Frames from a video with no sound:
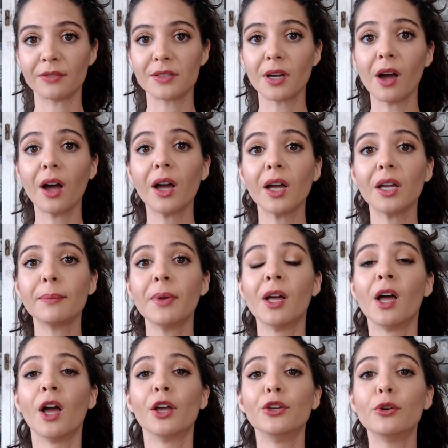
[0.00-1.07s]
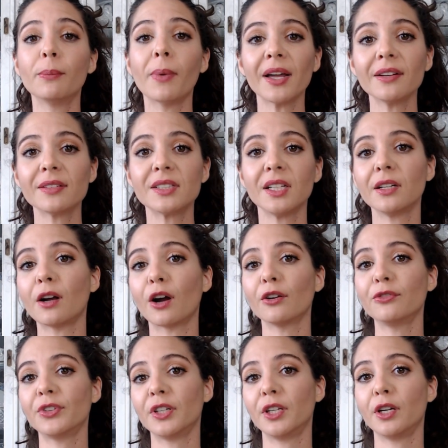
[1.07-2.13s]
of time, you might have seen our
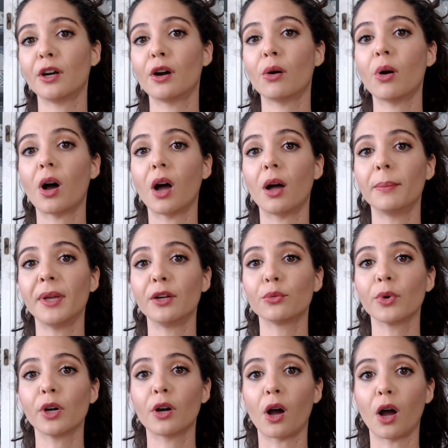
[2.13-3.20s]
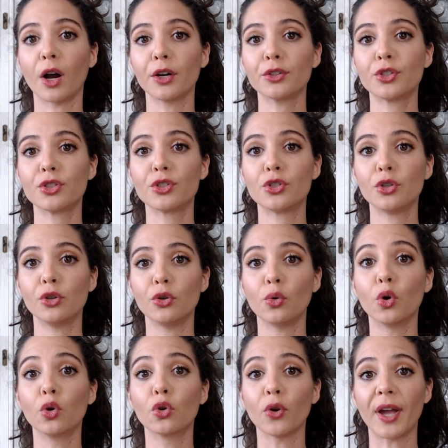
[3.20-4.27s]
video um, in regards
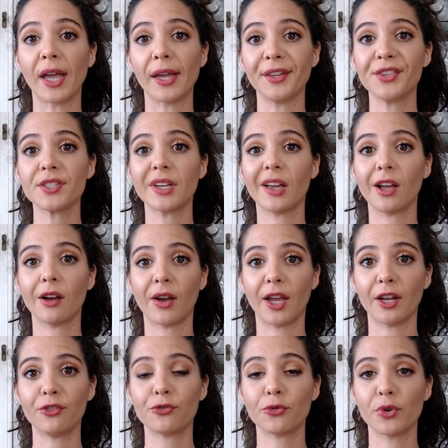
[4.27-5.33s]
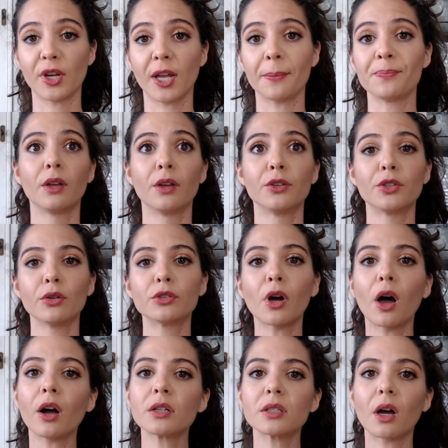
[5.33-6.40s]
to grains and grain-free. So
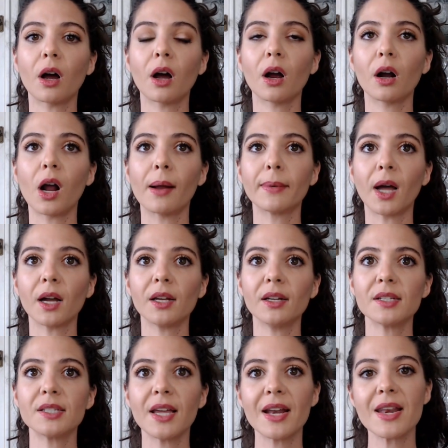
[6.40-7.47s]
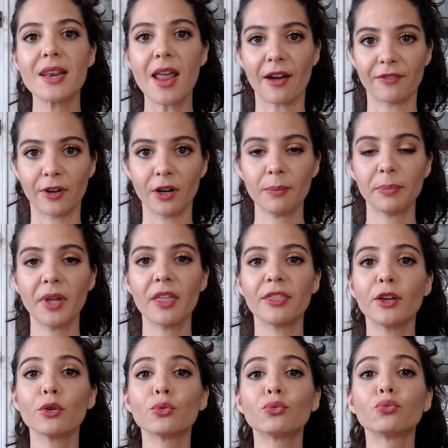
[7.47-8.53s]
dogs are, I'm not going to say never, but
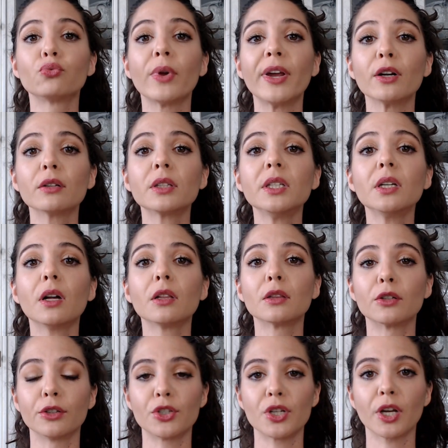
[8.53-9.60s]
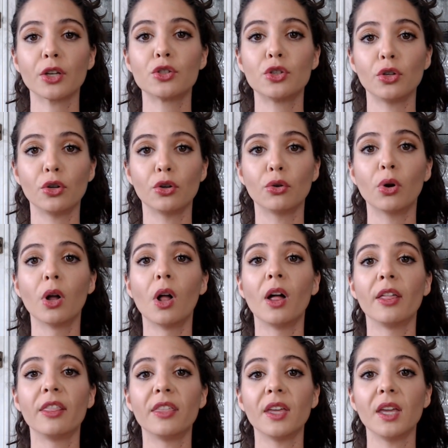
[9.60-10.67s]
they're rarely allergic to
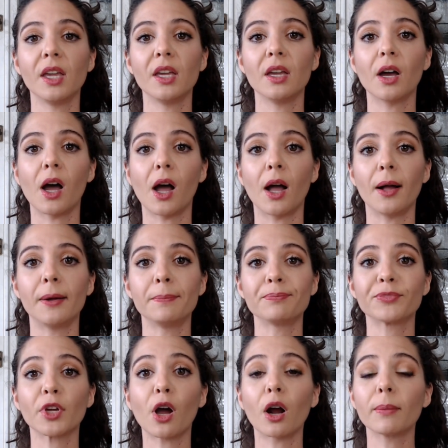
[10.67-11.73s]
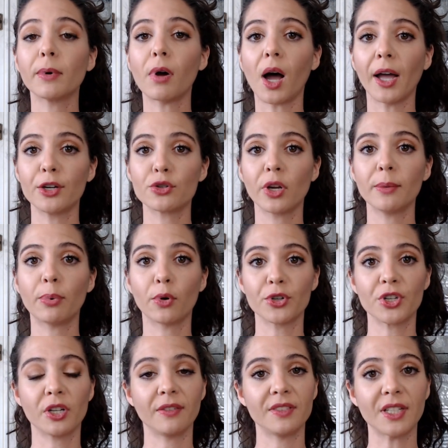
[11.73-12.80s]
the um, carbohydrate
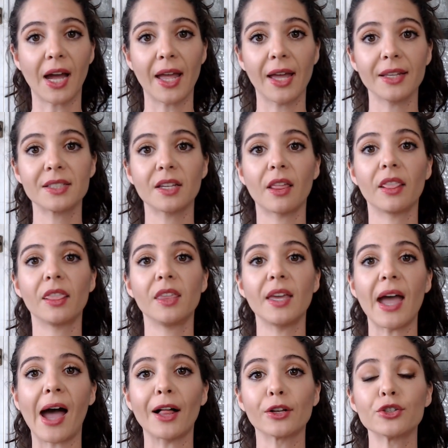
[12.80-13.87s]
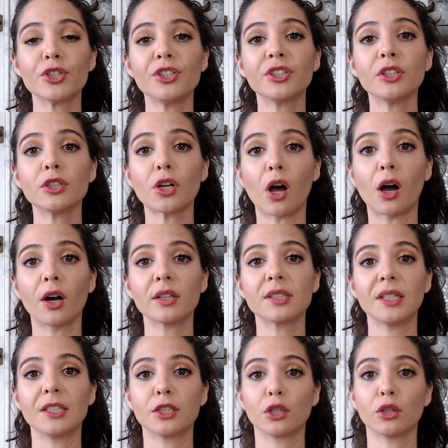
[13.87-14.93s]
portion of diets. The allergies in dogs
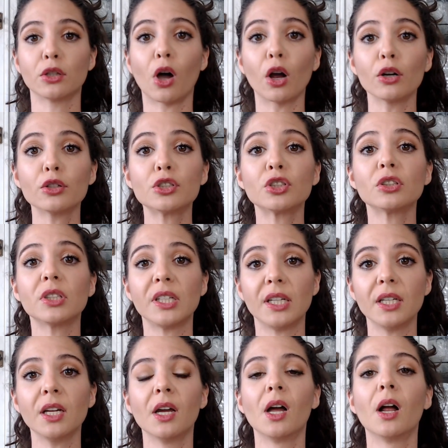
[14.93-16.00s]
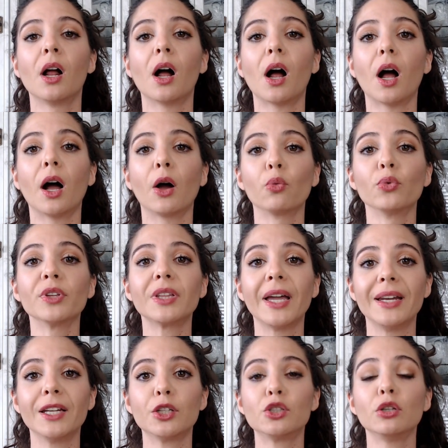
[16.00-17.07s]
is largely uh,
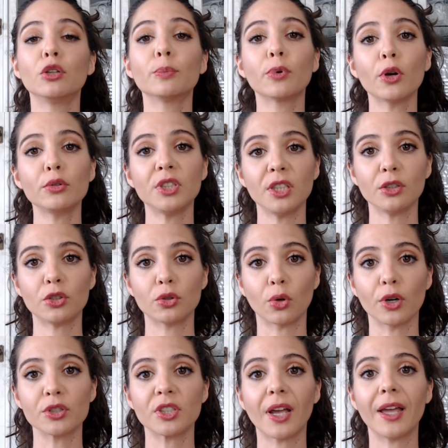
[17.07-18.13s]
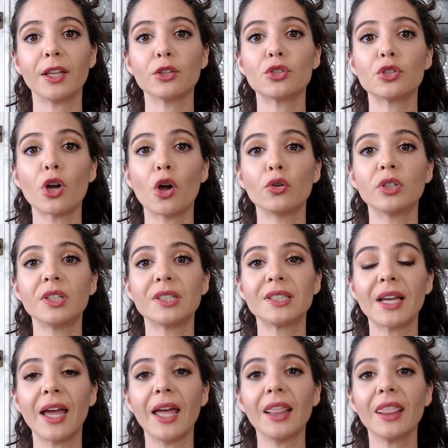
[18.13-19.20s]
related to the protein source. And so to
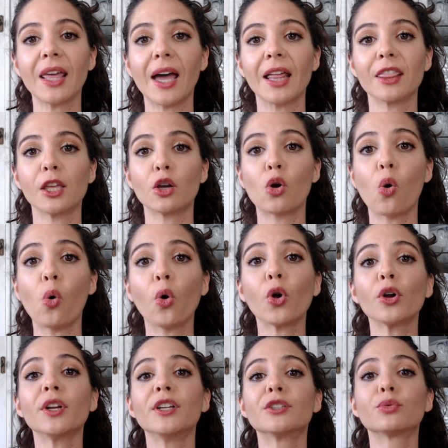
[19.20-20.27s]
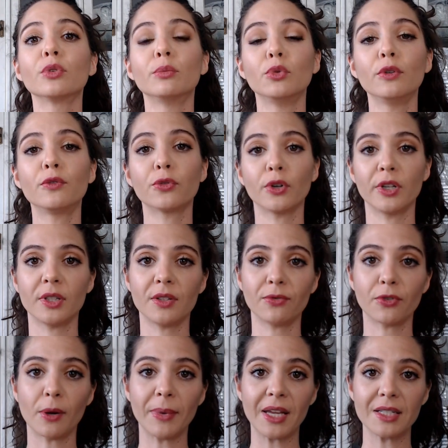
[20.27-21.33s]
say that corn is removed a,
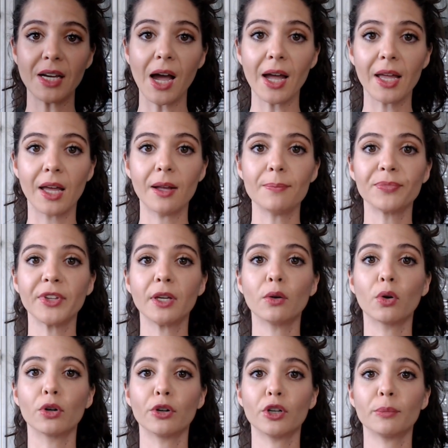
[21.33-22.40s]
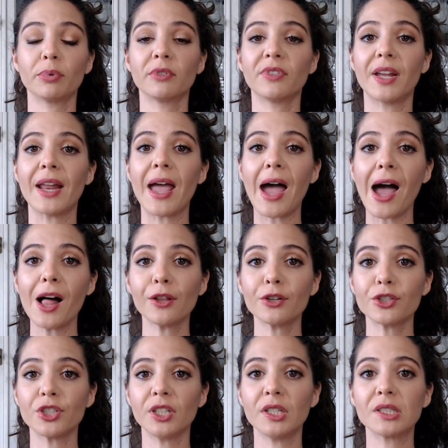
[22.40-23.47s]
from a diet in order to prevent
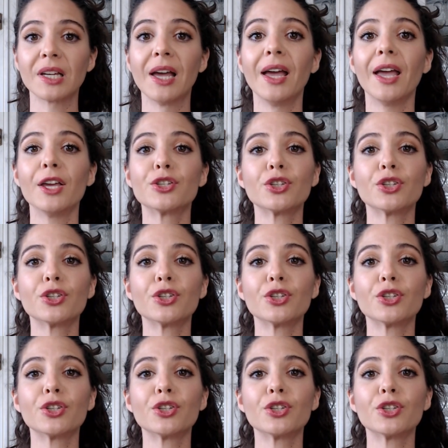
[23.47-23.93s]
allergies is